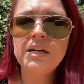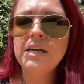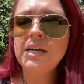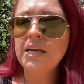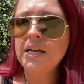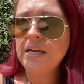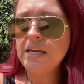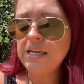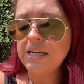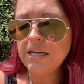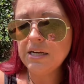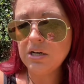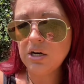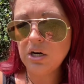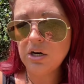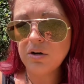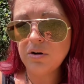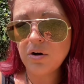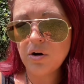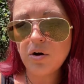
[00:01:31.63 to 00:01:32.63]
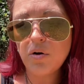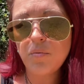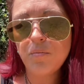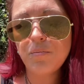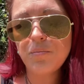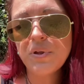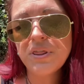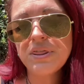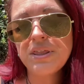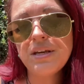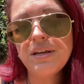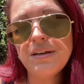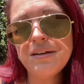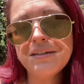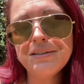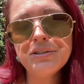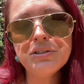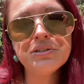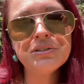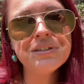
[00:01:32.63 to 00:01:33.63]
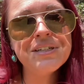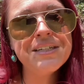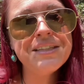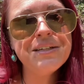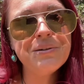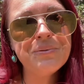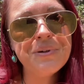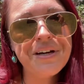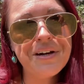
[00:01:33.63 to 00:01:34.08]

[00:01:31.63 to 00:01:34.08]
here. But the history that we